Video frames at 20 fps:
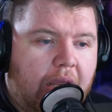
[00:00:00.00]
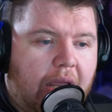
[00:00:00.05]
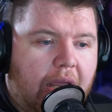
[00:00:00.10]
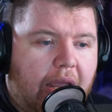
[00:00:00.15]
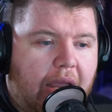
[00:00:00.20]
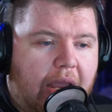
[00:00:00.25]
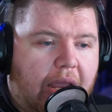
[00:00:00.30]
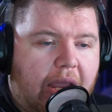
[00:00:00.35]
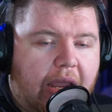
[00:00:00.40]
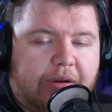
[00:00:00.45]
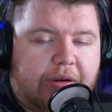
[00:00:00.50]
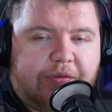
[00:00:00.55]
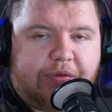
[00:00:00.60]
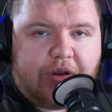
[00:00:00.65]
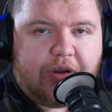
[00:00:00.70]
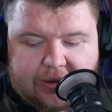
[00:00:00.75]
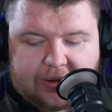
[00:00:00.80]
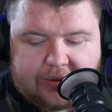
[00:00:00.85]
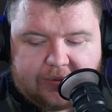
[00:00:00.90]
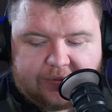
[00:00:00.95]
And
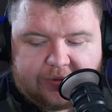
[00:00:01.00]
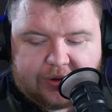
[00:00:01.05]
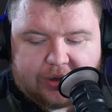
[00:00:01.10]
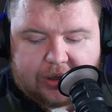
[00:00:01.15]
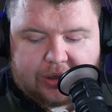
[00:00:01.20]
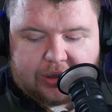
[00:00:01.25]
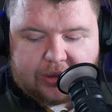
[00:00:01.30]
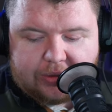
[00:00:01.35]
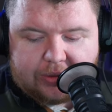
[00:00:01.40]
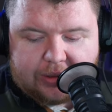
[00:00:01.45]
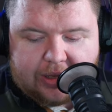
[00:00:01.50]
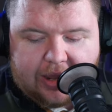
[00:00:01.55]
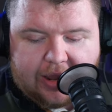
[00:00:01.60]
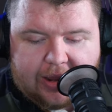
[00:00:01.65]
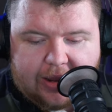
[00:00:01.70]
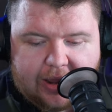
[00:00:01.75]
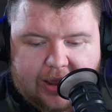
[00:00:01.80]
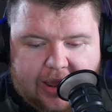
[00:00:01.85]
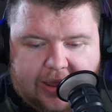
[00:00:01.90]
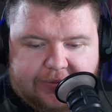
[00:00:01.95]
for
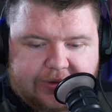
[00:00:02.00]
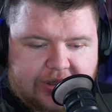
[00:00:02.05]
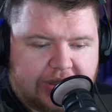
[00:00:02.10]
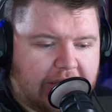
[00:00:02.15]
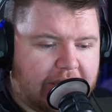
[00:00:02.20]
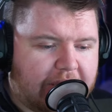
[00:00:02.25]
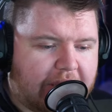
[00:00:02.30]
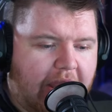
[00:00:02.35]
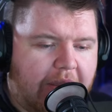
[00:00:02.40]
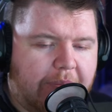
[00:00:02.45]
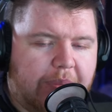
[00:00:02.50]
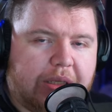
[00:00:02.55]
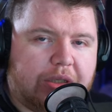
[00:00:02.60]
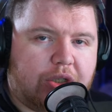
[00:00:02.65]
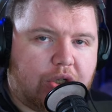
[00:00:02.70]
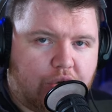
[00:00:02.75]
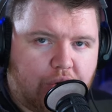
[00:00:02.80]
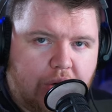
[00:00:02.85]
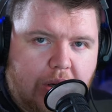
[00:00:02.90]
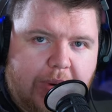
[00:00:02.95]
since I've been
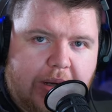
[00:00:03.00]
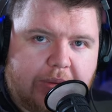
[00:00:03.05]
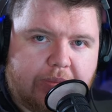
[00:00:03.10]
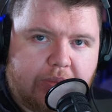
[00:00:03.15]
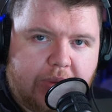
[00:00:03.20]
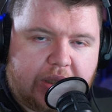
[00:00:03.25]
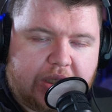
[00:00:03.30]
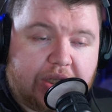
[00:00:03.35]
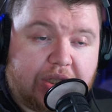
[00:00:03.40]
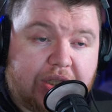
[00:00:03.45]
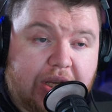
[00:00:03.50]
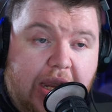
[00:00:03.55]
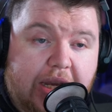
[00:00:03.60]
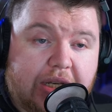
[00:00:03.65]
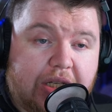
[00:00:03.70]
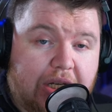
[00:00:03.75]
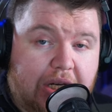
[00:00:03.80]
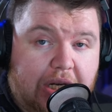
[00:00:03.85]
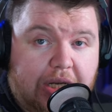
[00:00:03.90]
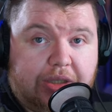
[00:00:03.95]
streaming, which is
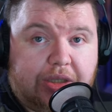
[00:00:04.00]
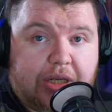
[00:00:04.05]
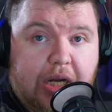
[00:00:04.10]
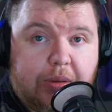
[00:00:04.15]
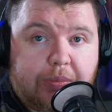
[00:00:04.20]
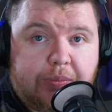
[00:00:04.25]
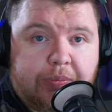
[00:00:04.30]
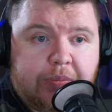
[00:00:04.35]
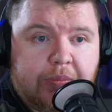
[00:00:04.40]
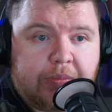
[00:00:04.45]
10 years now,